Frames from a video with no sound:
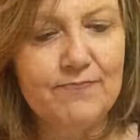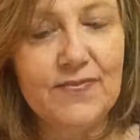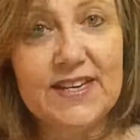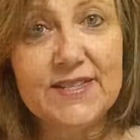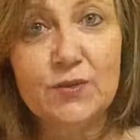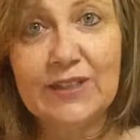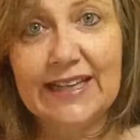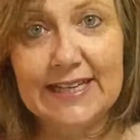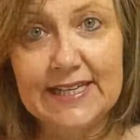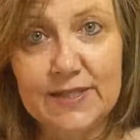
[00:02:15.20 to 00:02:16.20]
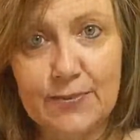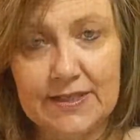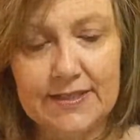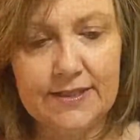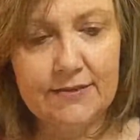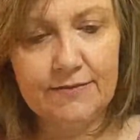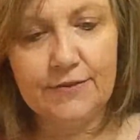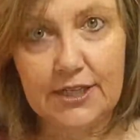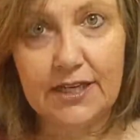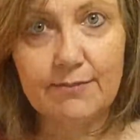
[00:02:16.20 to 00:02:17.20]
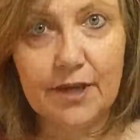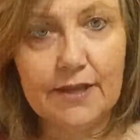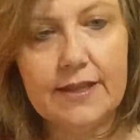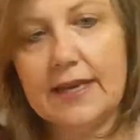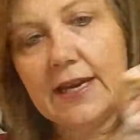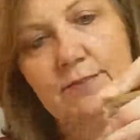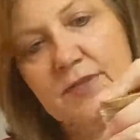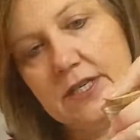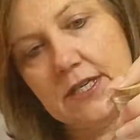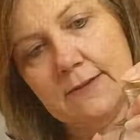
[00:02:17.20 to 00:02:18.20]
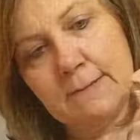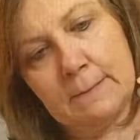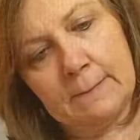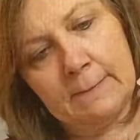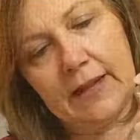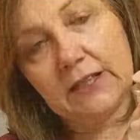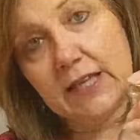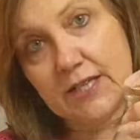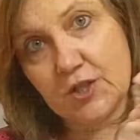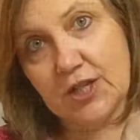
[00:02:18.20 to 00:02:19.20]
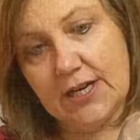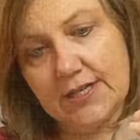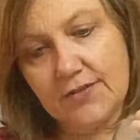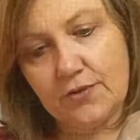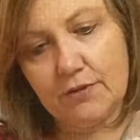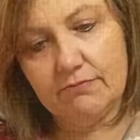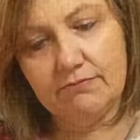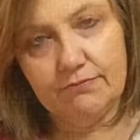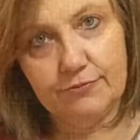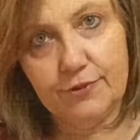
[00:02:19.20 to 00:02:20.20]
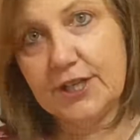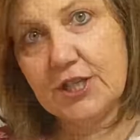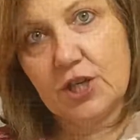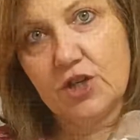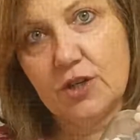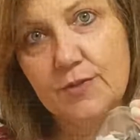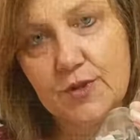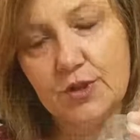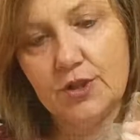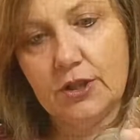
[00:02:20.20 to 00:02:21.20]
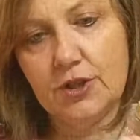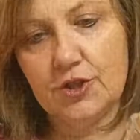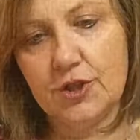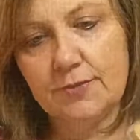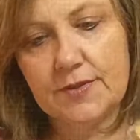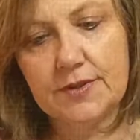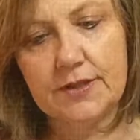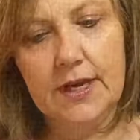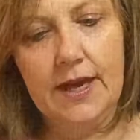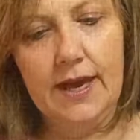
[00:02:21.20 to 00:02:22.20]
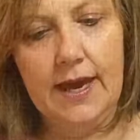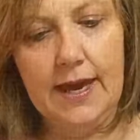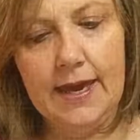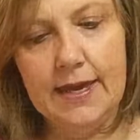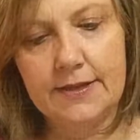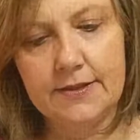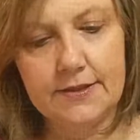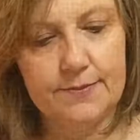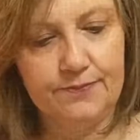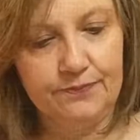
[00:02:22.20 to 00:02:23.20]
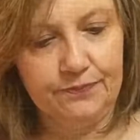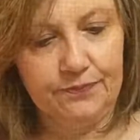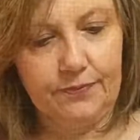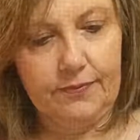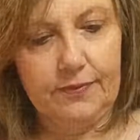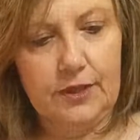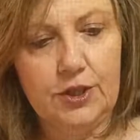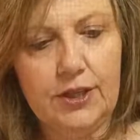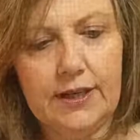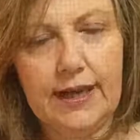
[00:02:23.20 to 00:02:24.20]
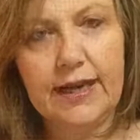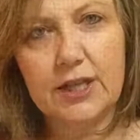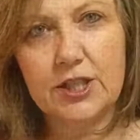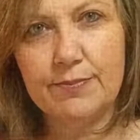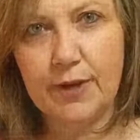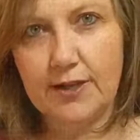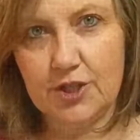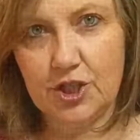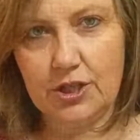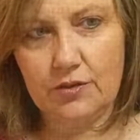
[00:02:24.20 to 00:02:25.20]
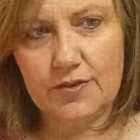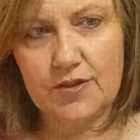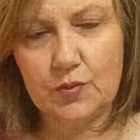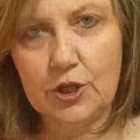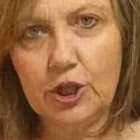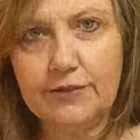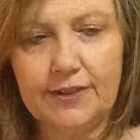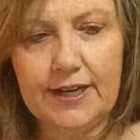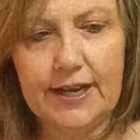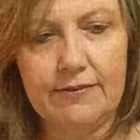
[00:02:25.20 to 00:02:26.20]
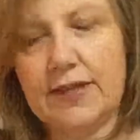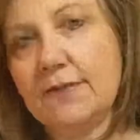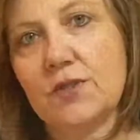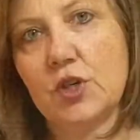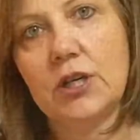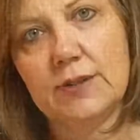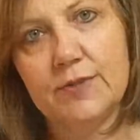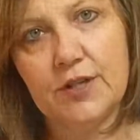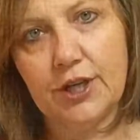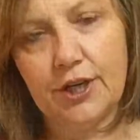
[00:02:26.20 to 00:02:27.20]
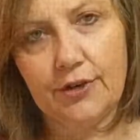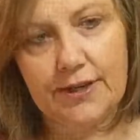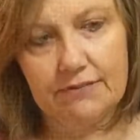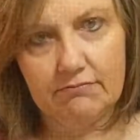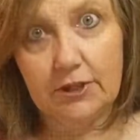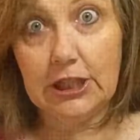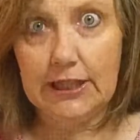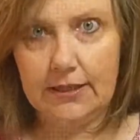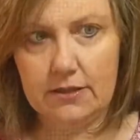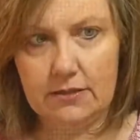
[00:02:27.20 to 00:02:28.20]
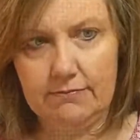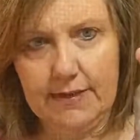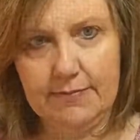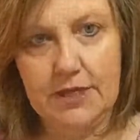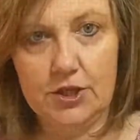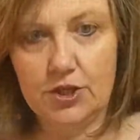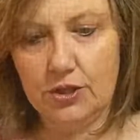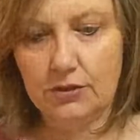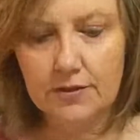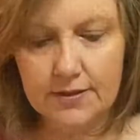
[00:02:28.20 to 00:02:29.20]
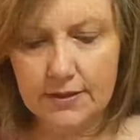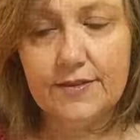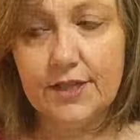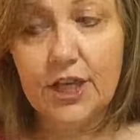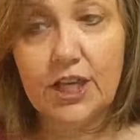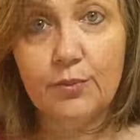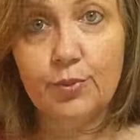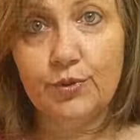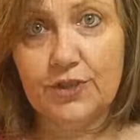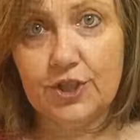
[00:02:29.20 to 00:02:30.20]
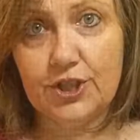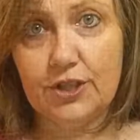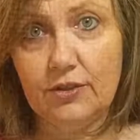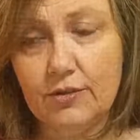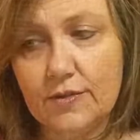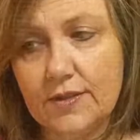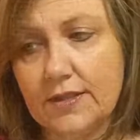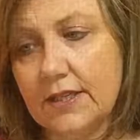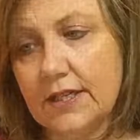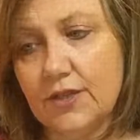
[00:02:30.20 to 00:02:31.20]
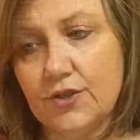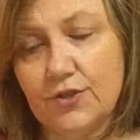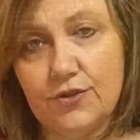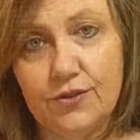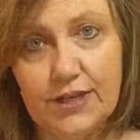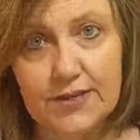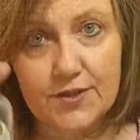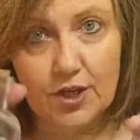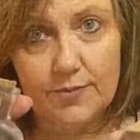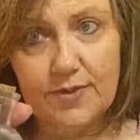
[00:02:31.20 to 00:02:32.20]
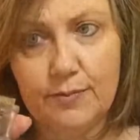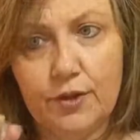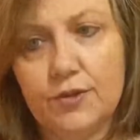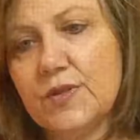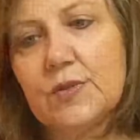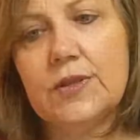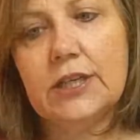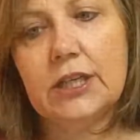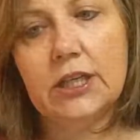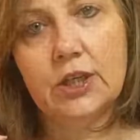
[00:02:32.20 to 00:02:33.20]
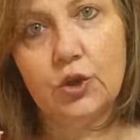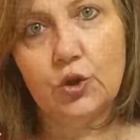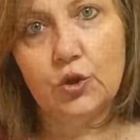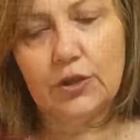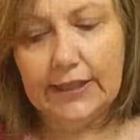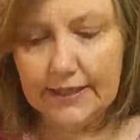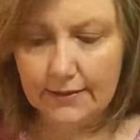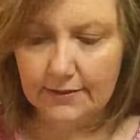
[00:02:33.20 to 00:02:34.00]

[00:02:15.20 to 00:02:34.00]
These are really inexpensive. You can buy the empty glass jars from reject shops, $2 shops, and you can actually buy the shells as well if you don't have enough time to go and collect that many shells. So you can put the shells into these types of bottles with a cork lid.